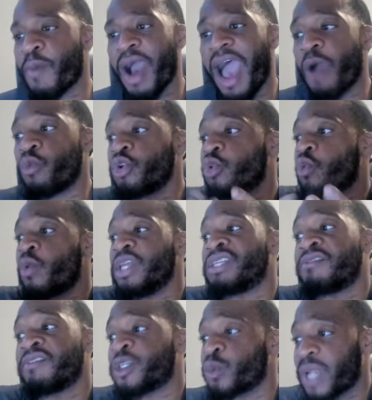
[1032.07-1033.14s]
but I would
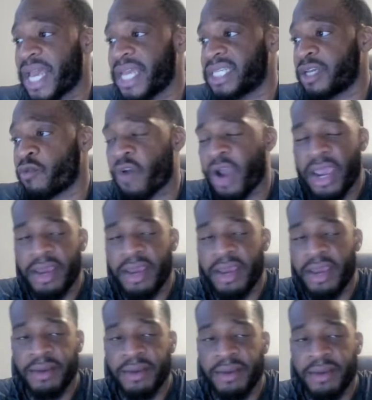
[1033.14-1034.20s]
always visualize it, right?
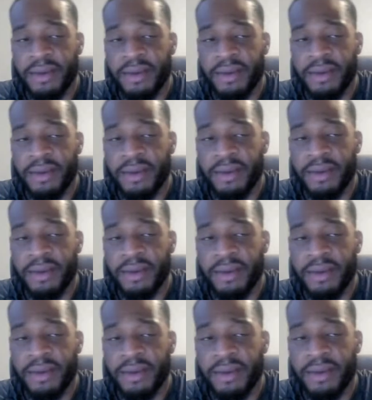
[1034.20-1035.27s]

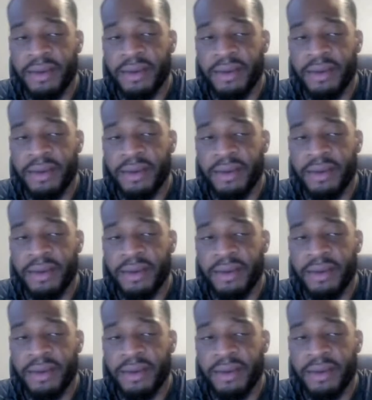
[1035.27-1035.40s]
So